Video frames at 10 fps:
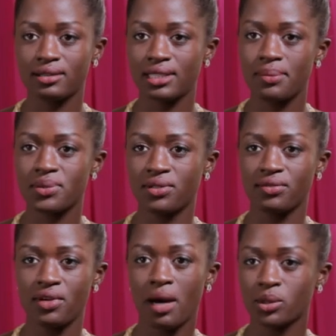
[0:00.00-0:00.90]
types
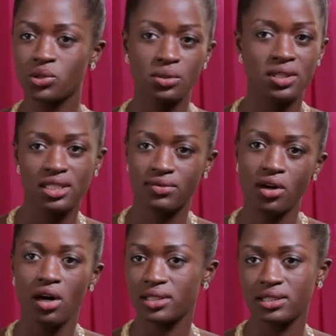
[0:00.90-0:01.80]
of opportunities
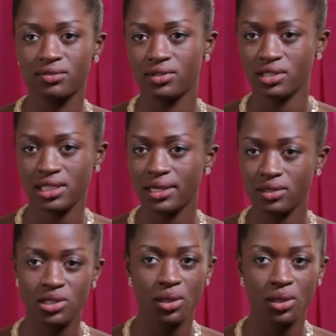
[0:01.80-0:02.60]
for all these different designers.